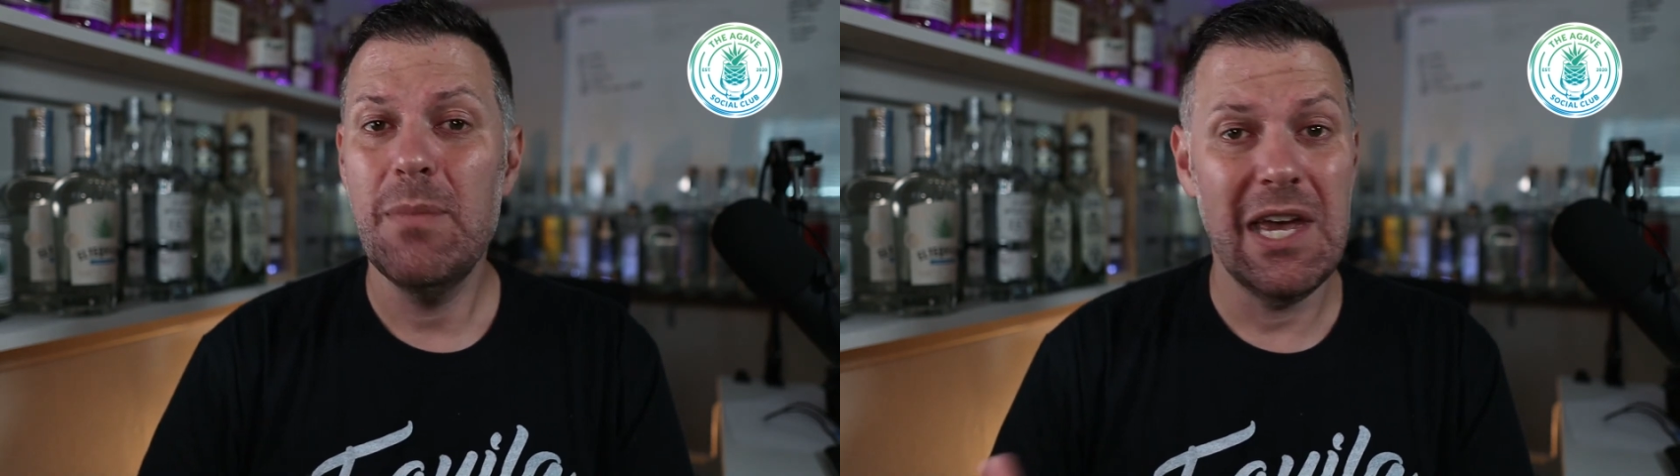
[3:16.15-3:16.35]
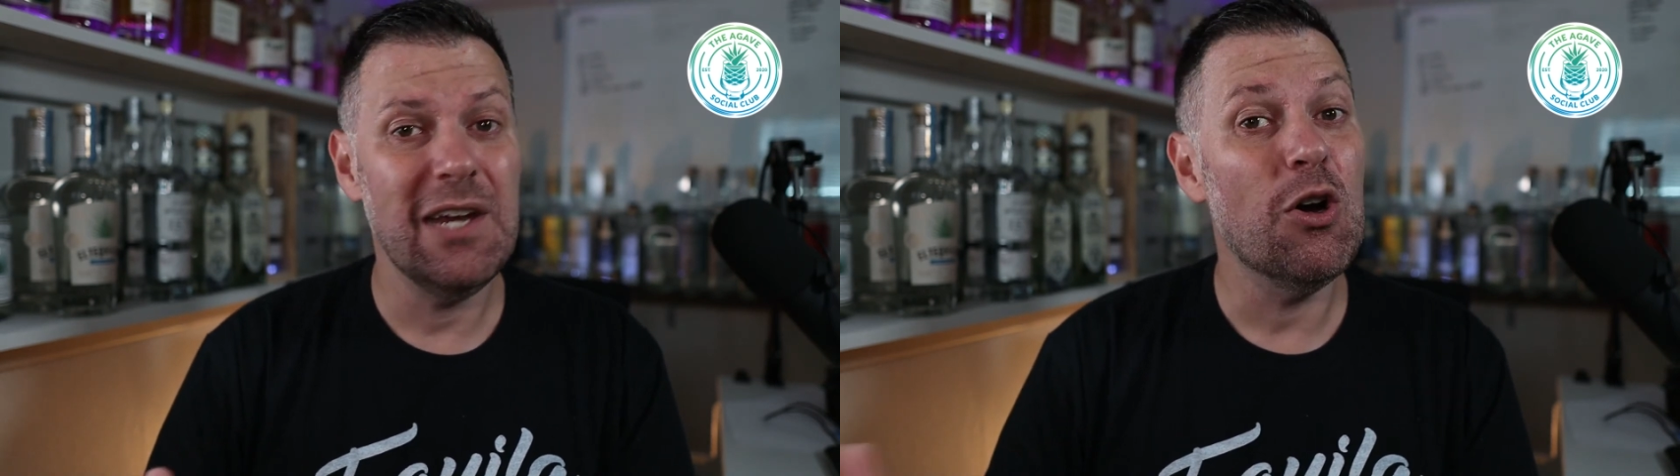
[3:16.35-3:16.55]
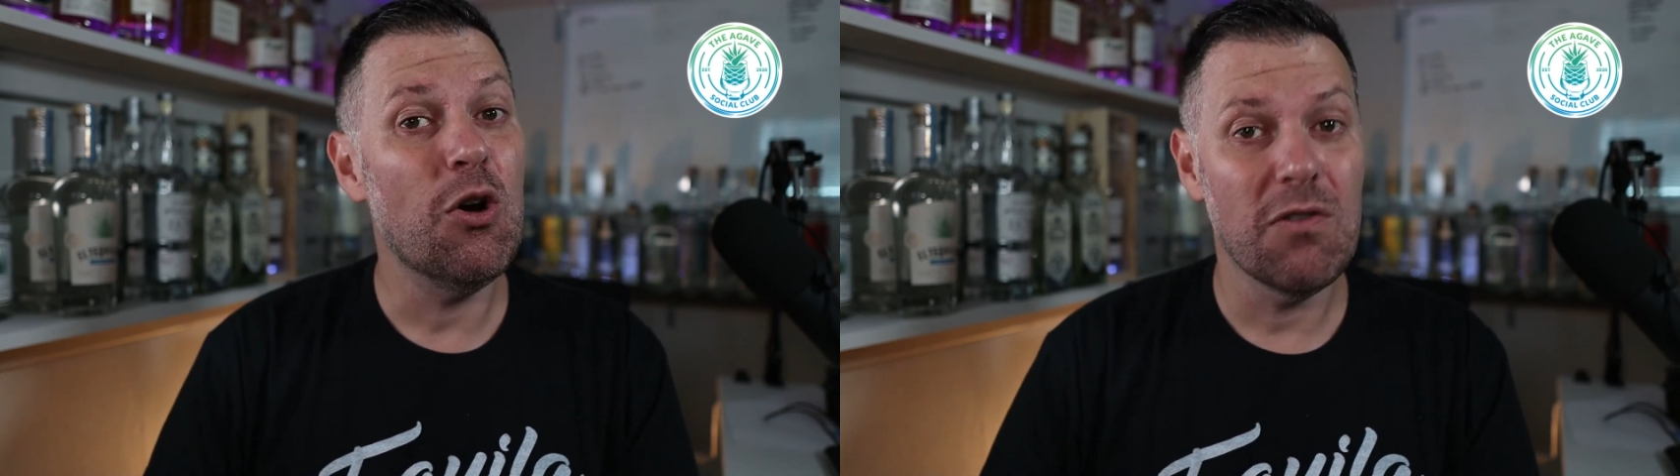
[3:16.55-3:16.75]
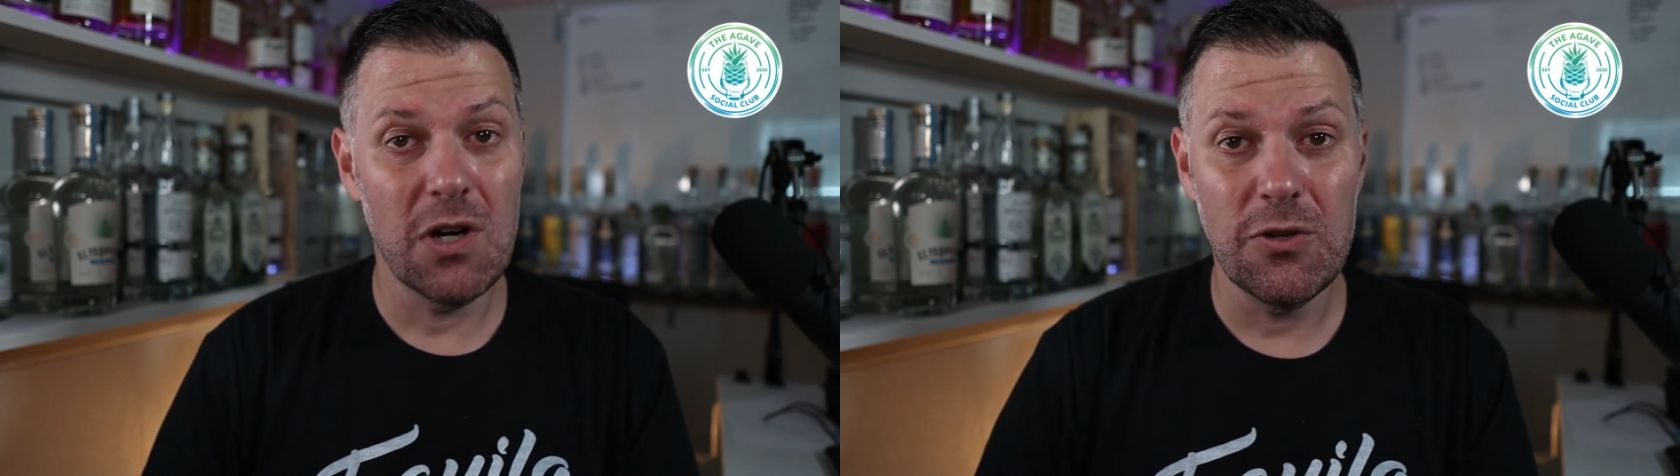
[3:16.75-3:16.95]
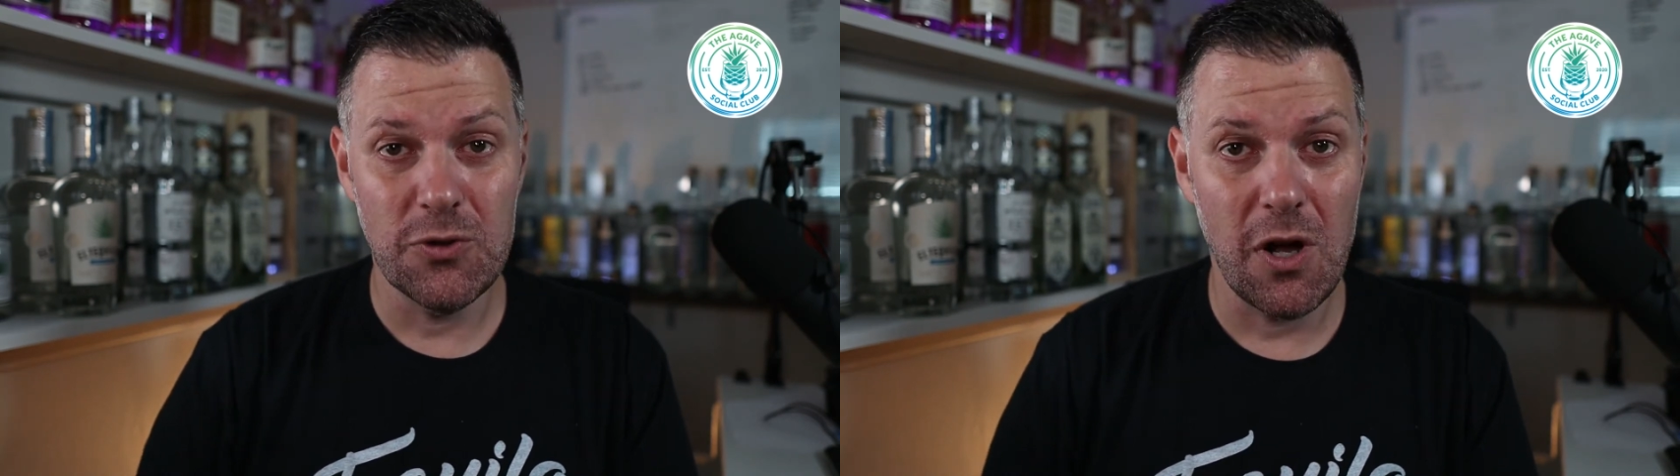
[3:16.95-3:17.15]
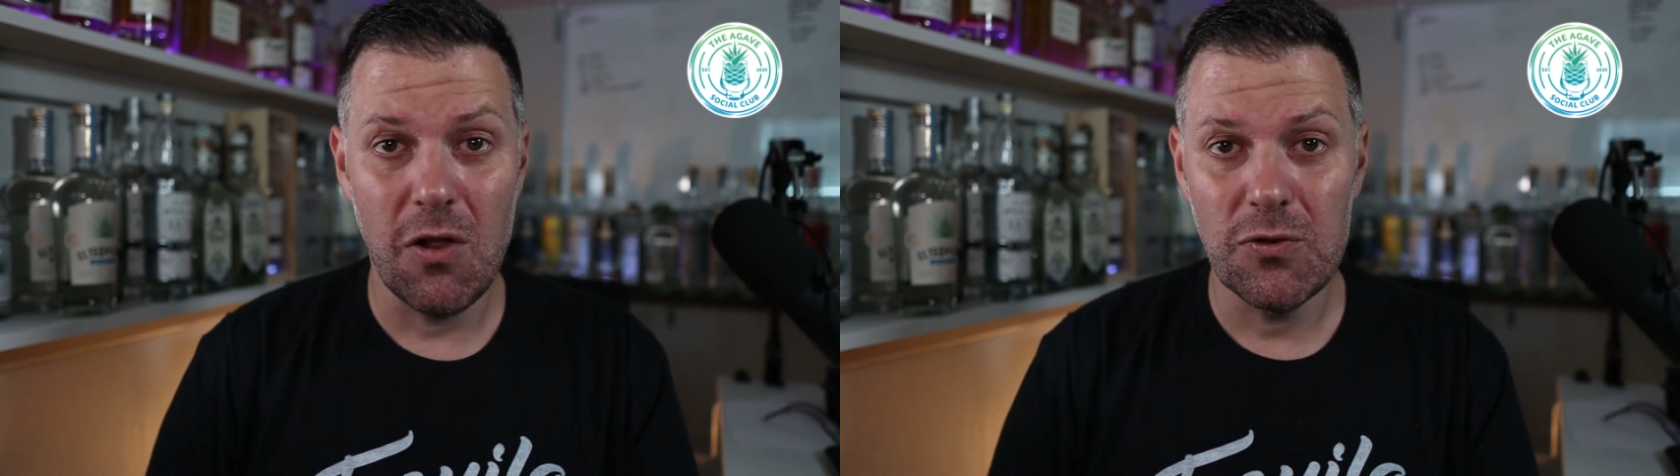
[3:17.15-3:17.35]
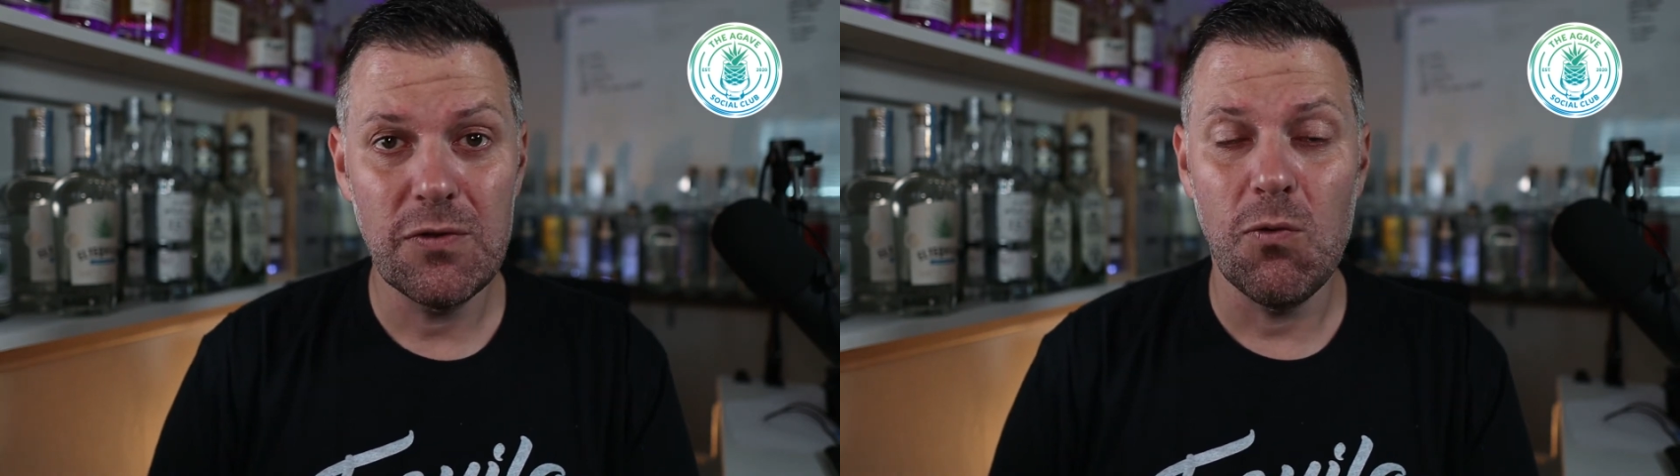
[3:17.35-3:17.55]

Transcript: paying over $100